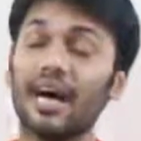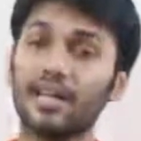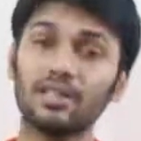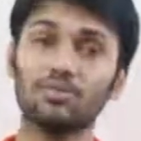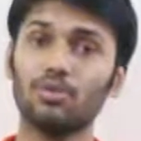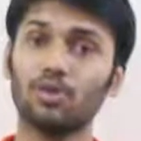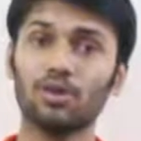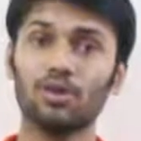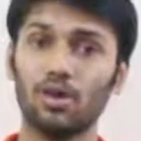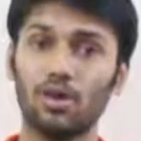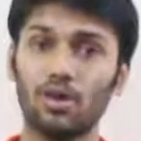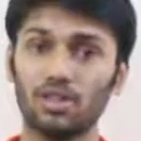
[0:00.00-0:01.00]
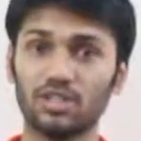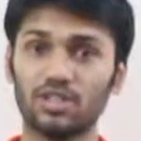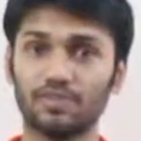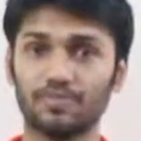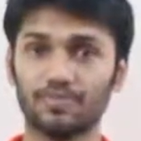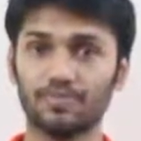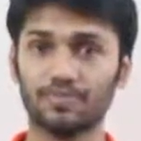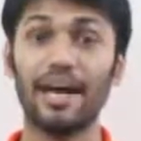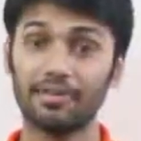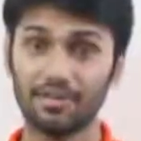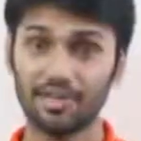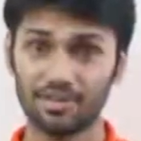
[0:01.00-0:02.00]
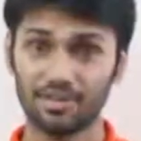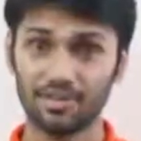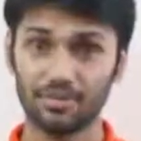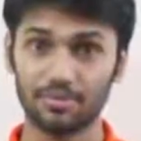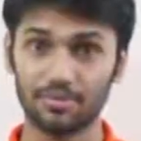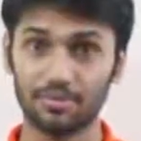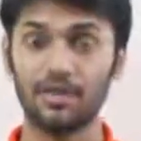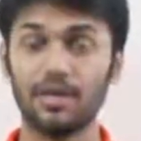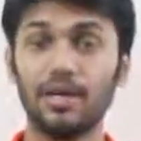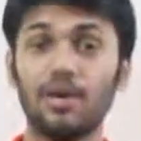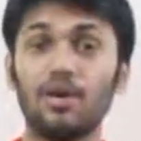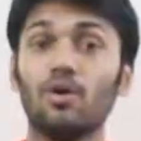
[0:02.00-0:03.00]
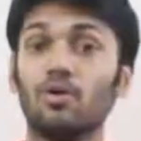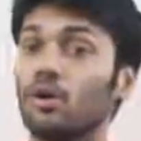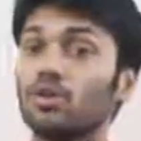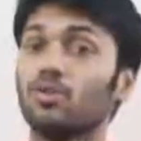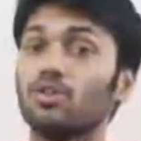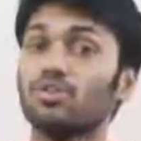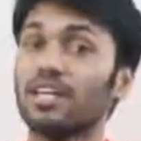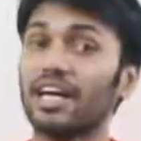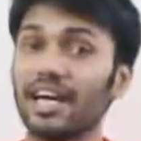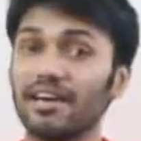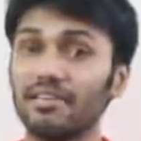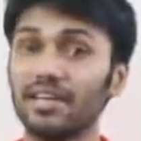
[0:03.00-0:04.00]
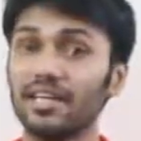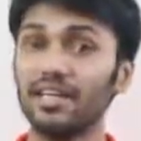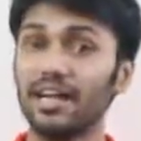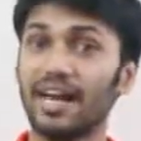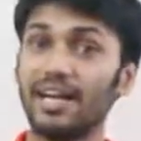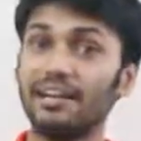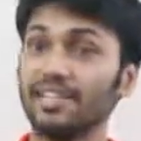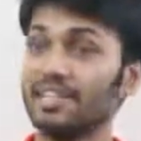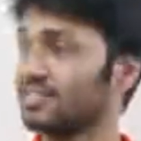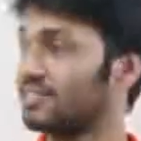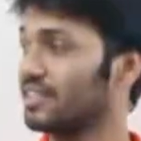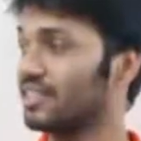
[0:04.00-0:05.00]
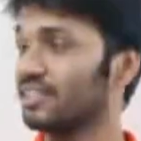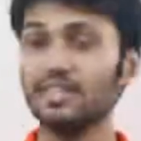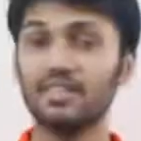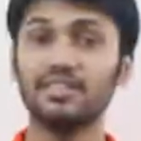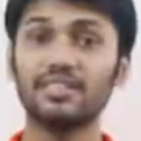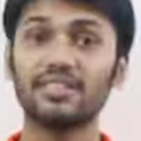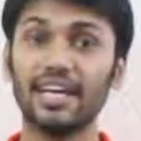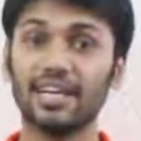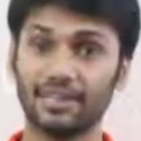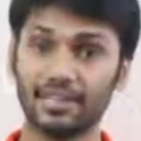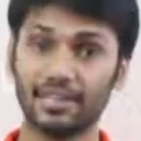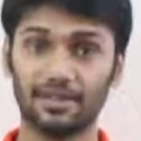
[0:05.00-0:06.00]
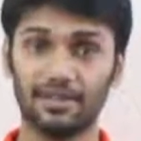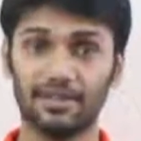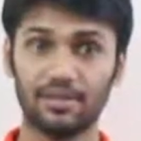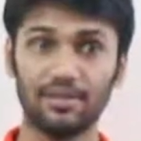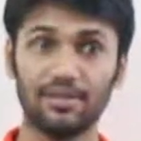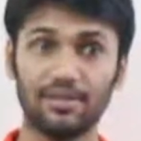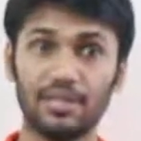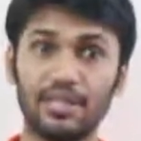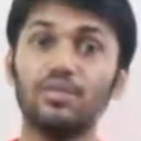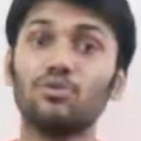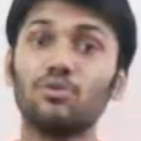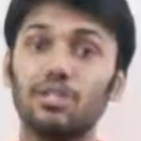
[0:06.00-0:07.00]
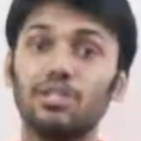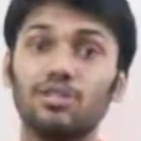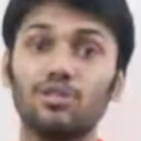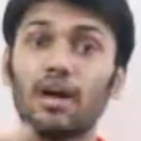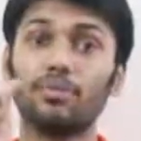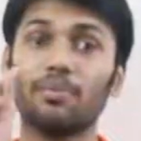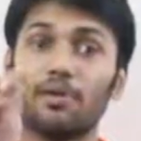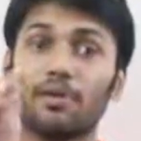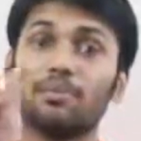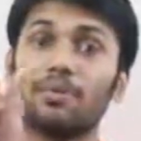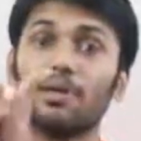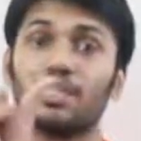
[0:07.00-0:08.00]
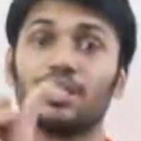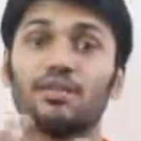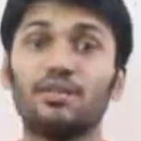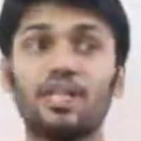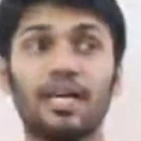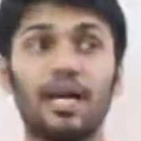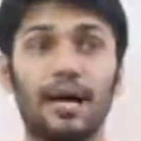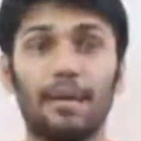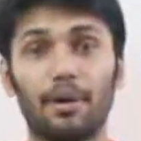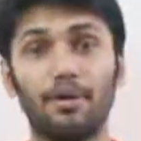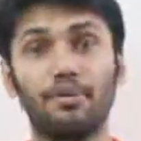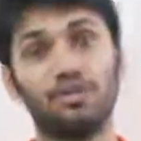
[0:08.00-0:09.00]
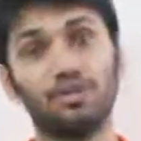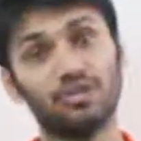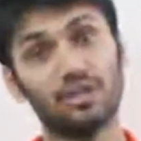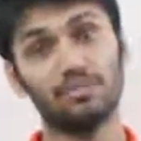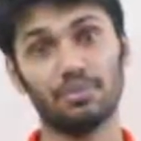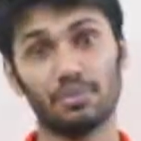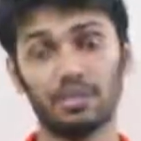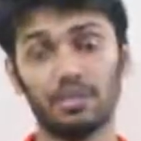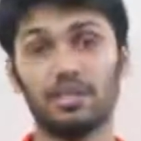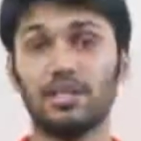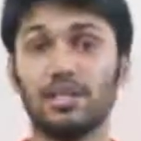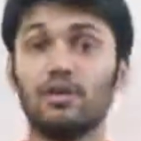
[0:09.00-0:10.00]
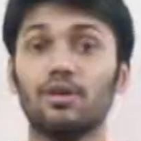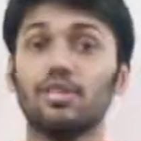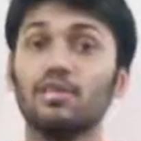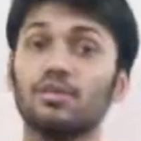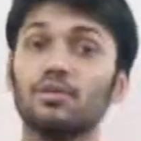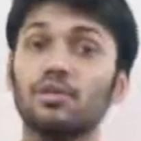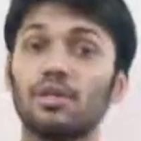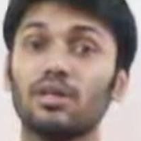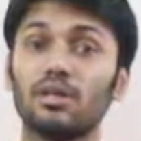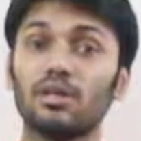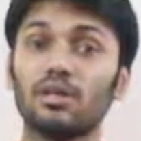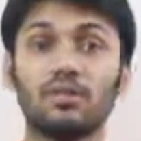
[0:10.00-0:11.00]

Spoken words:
Another one was arrays. Now, what was the array? Array is a set in which you have got a particular amount of number. Now, you